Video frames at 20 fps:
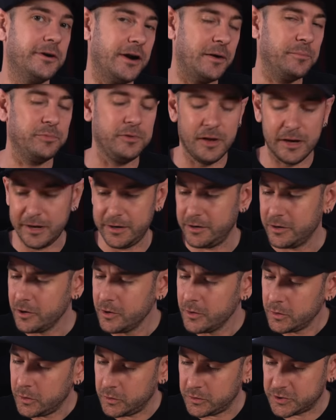and unplug it
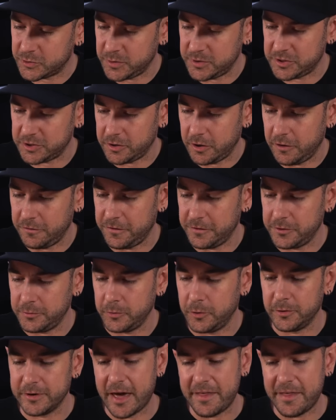or switch it off at the wall.